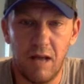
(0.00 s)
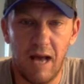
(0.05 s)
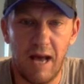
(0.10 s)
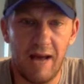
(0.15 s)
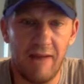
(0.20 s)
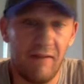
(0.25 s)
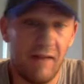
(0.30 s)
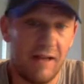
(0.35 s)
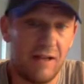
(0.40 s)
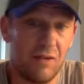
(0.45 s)

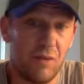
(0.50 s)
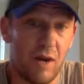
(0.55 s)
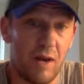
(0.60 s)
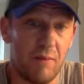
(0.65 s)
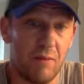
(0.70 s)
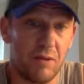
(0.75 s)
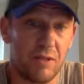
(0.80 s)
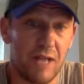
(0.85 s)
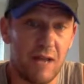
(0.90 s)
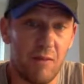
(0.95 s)
I have like
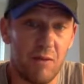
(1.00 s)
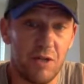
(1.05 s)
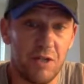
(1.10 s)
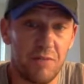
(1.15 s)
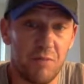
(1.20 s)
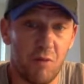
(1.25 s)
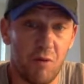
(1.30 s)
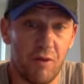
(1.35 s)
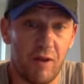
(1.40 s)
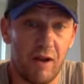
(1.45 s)
20%, which
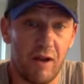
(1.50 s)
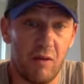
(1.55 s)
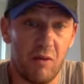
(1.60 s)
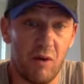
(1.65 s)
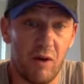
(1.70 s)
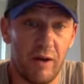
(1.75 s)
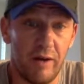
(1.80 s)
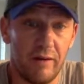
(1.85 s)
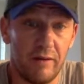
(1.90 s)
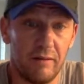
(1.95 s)
is more than I
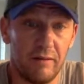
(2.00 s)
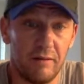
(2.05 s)
want.